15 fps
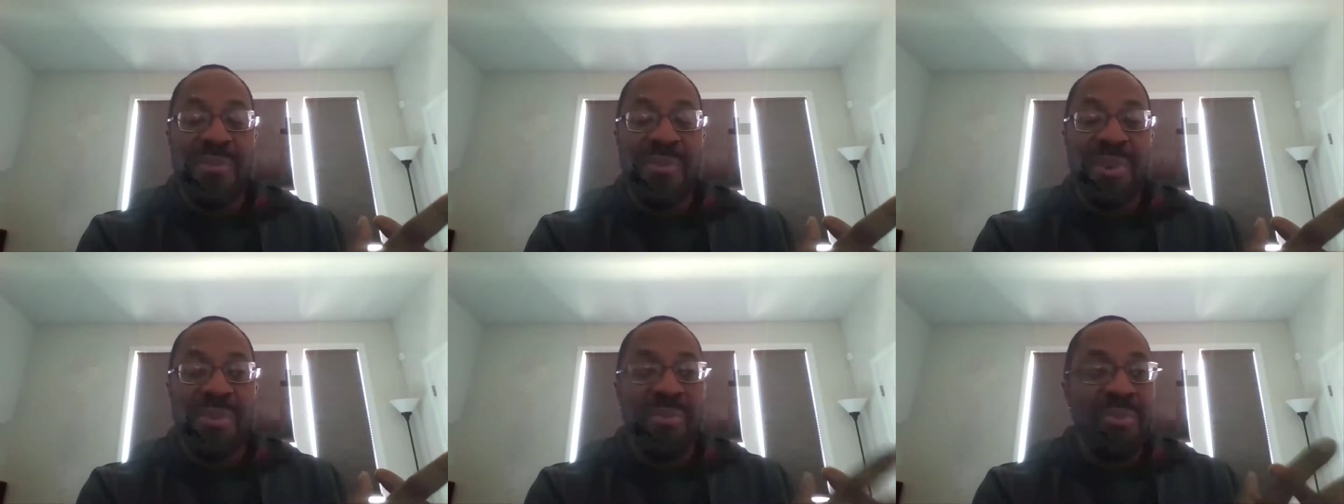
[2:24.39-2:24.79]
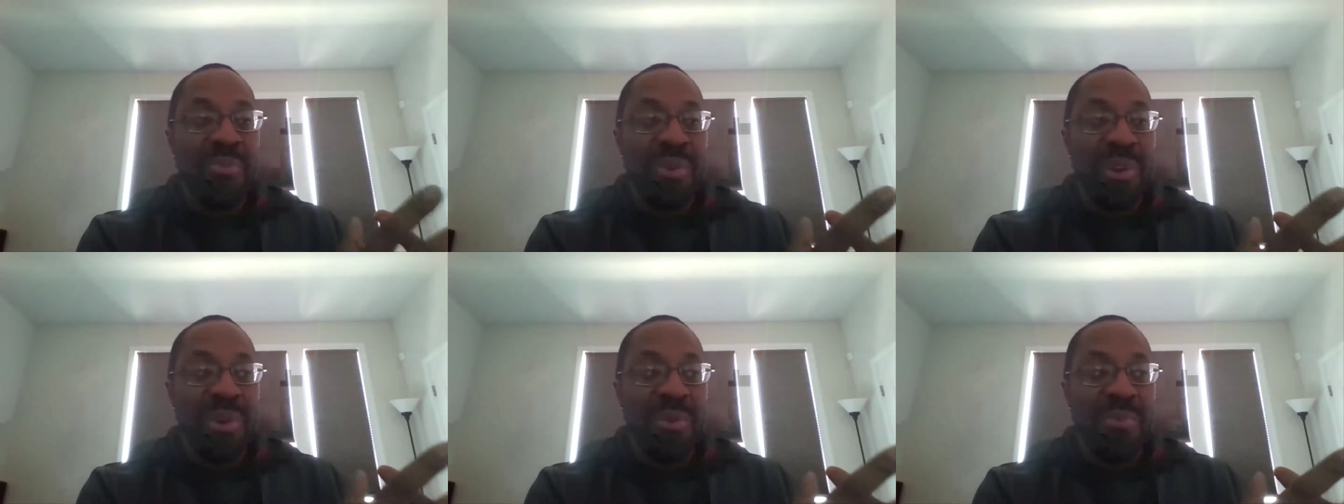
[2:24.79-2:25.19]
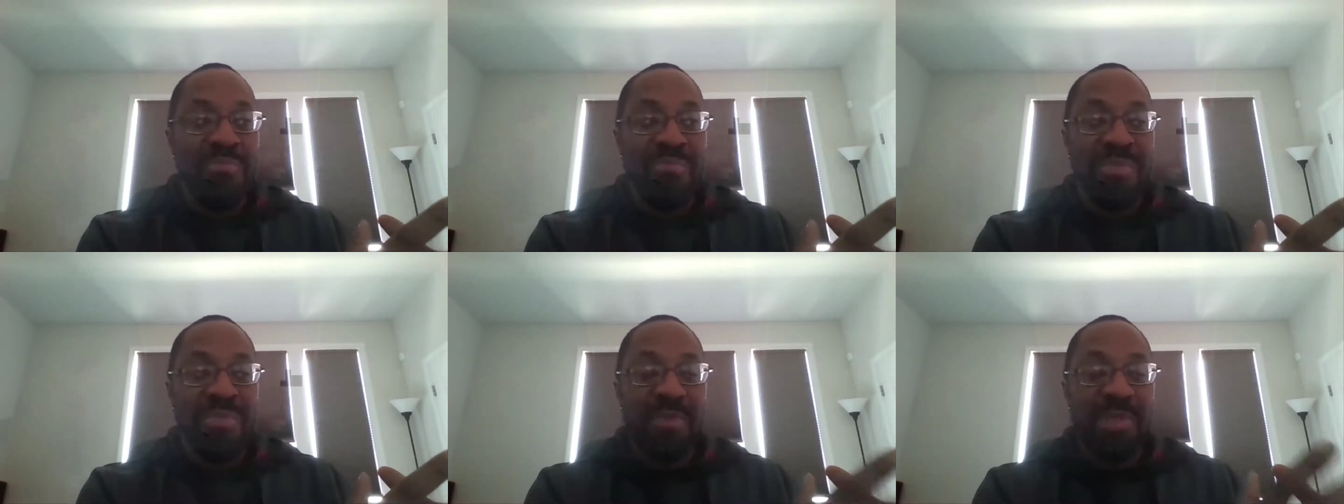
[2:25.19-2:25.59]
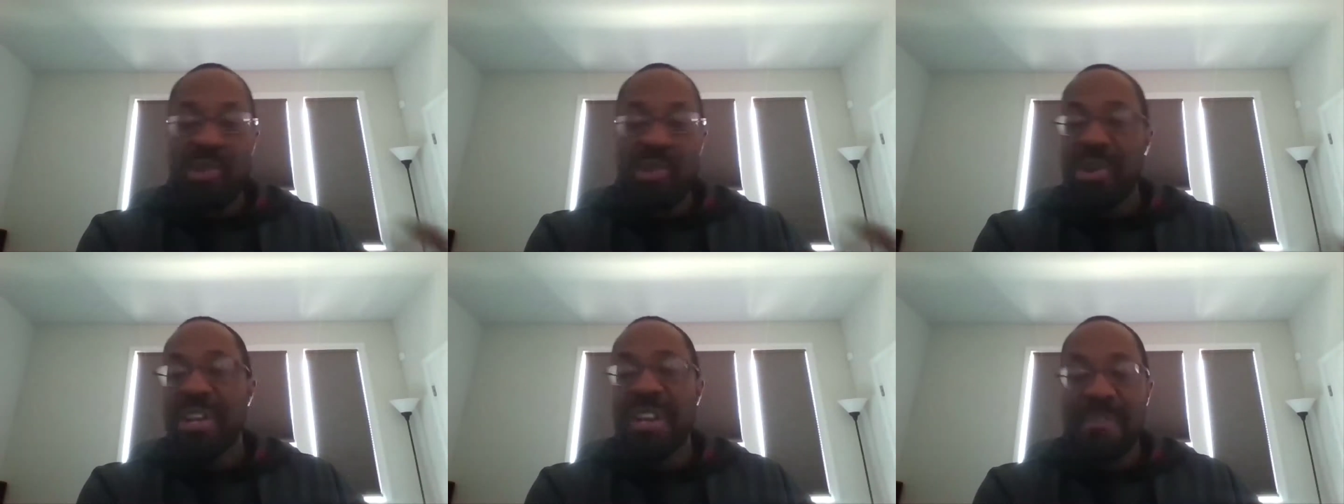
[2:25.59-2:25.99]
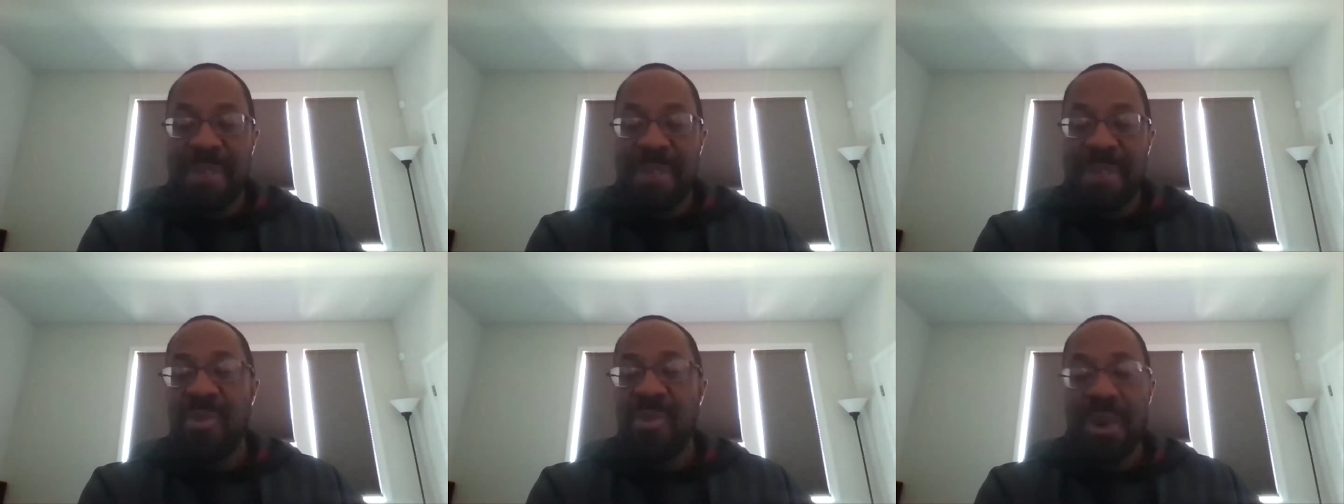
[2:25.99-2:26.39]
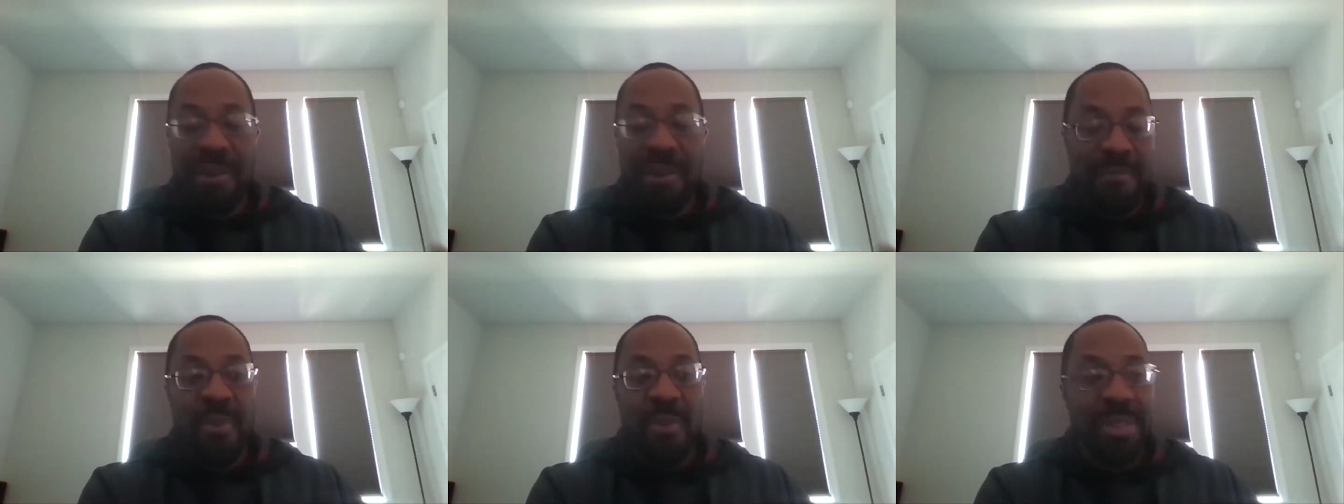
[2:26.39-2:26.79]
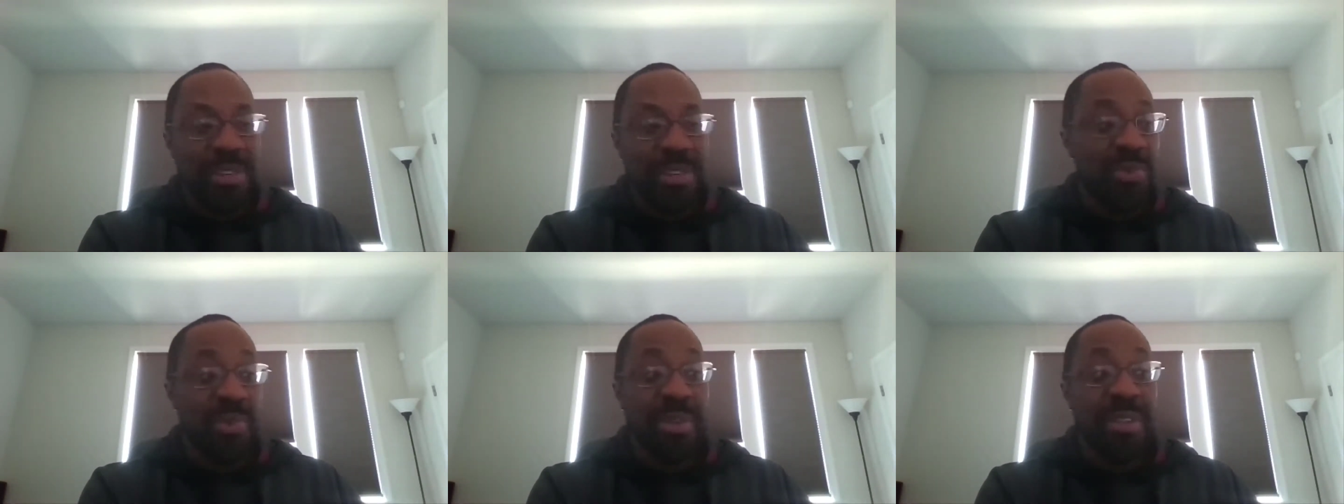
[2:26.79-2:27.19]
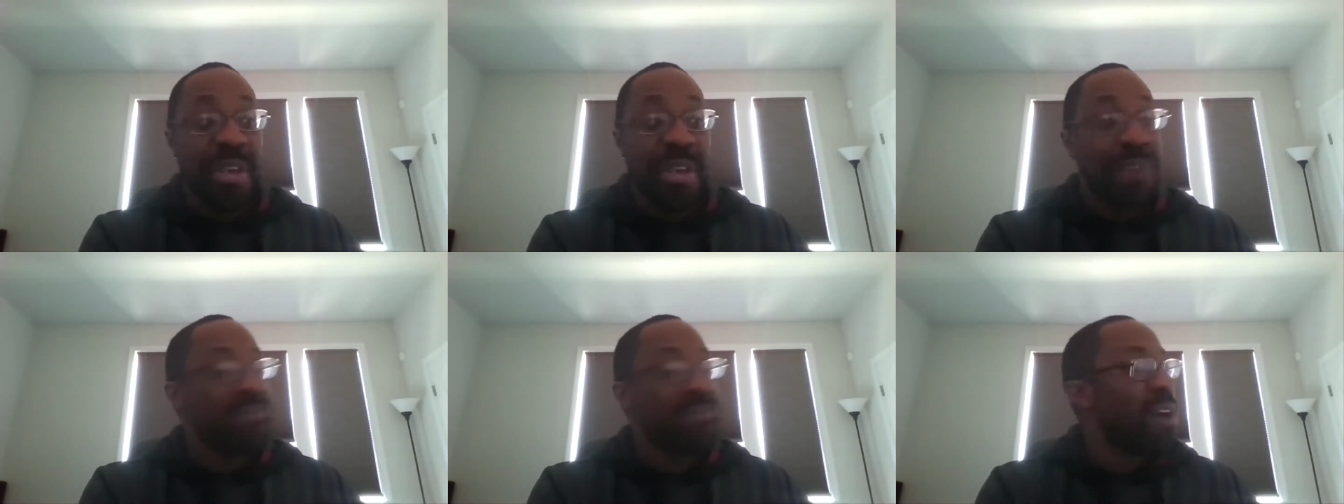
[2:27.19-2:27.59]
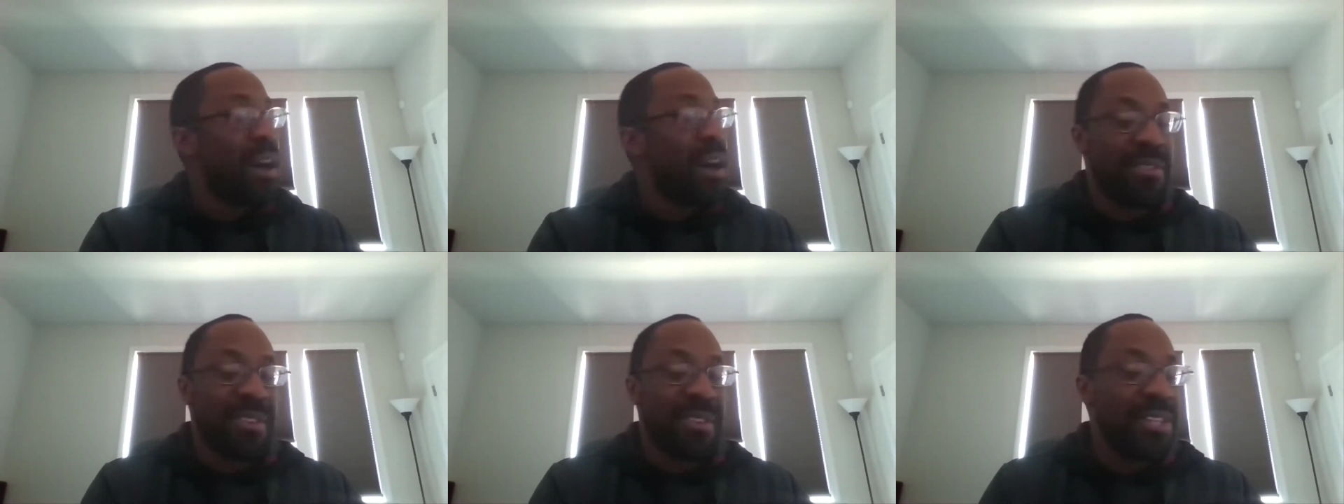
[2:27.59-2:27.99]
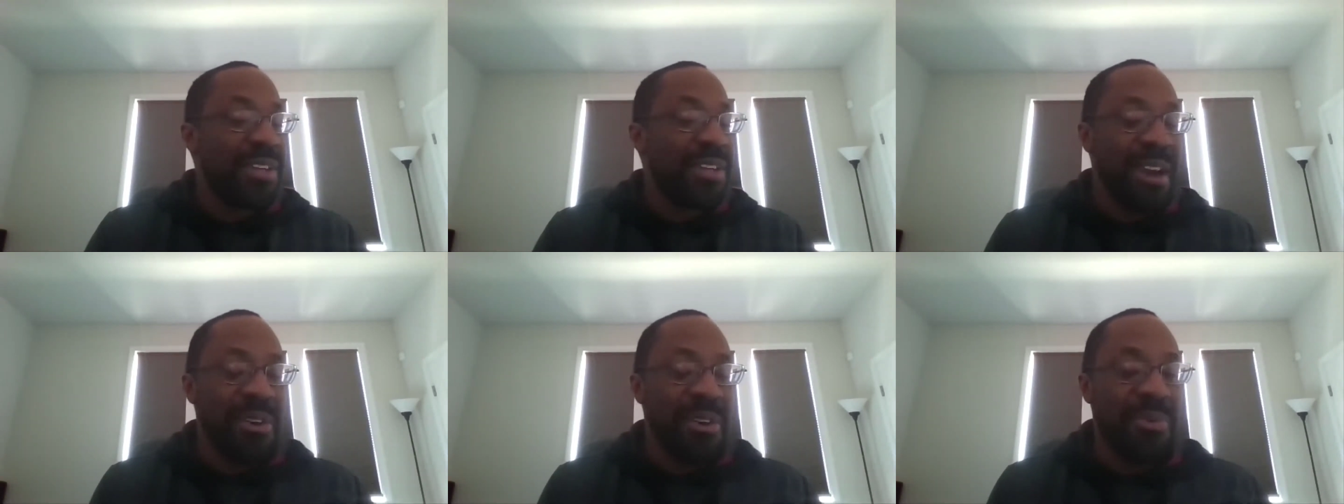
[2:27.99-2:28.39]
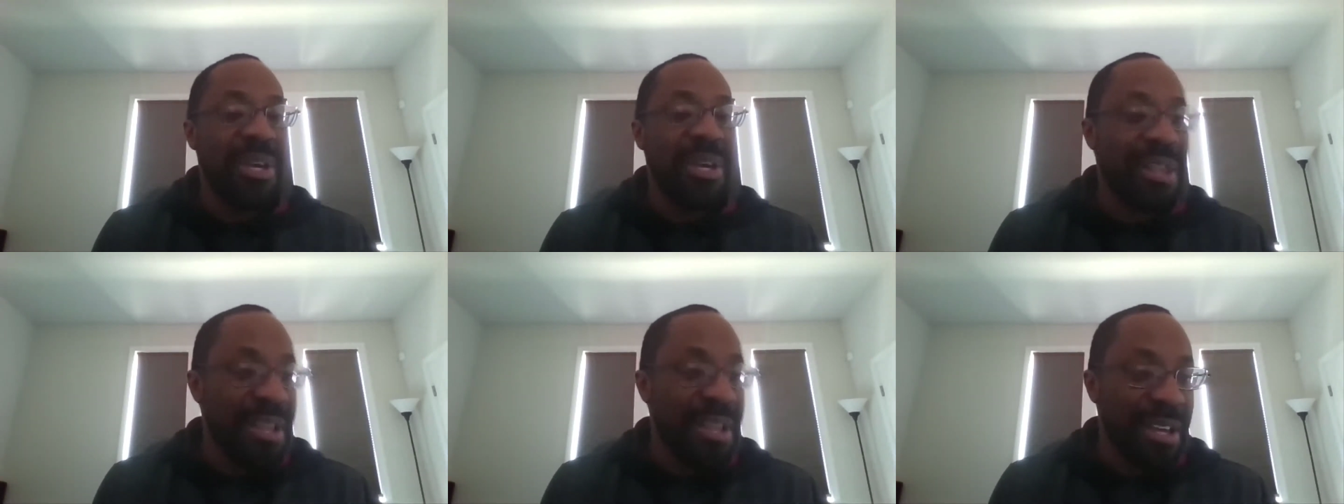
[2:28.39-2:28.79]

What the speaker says: the majority of people work from home at least 1 day, if not the entire week,